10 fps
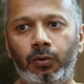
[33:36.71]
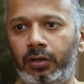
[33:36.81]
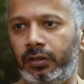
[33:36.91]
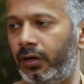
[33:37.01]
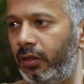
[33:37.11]

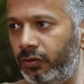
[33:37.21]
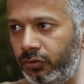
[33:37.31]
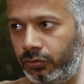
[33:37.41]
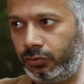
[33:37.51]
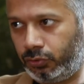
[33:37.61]
told her that there's
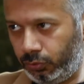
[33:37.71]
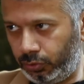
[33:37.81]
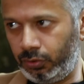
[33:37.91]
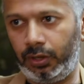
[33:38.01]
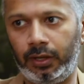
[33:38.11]
a shoot
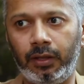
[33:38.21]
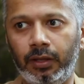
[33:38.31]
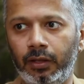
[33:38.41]
today